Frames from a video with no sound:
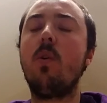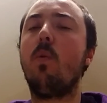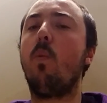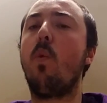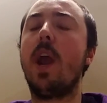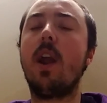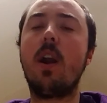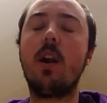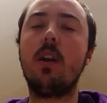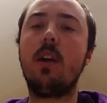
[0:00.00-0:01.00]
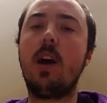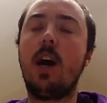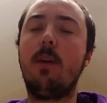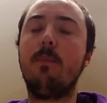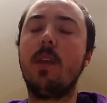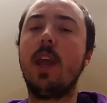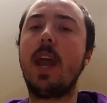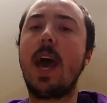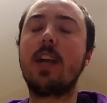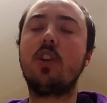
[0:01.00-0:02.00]
Wear an
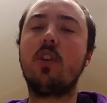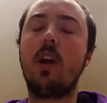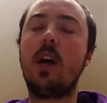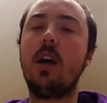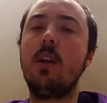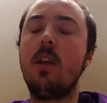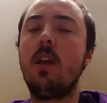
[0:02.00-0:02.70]
extra,